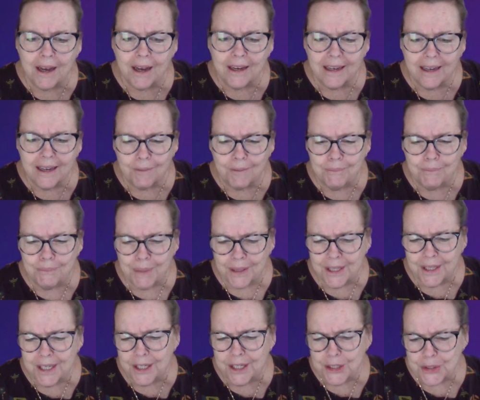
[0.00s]

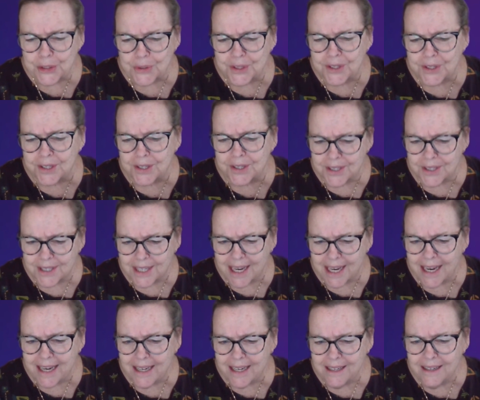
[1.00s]
ability to
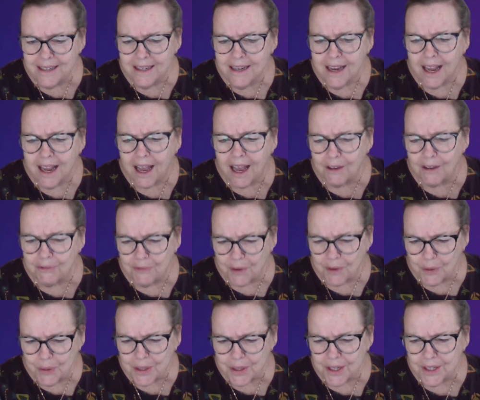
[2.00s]
sustain a
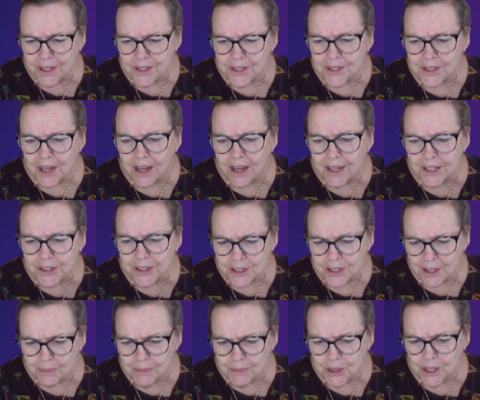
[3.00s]
focus on a
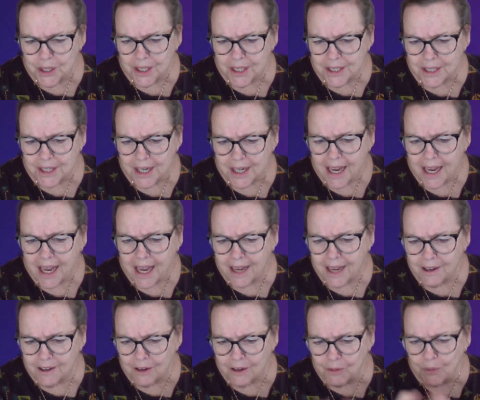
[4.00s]
subject
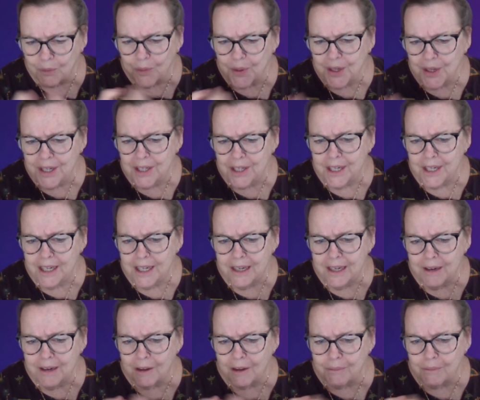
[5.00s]
and
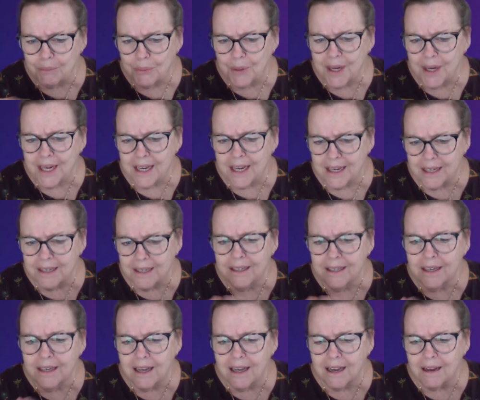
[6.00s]
really bring
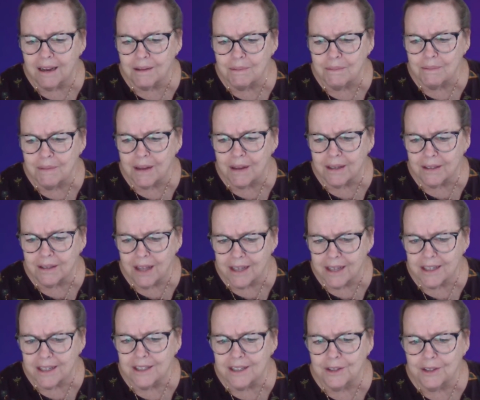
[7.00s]
in a
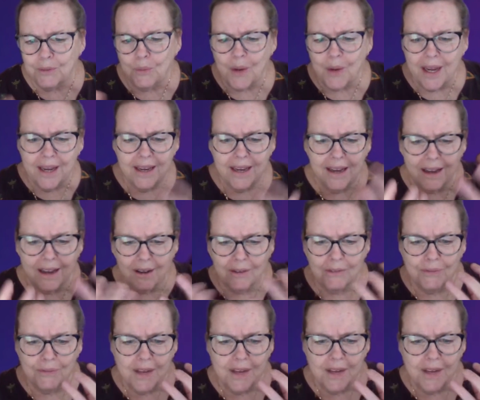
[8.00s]
lot in the way of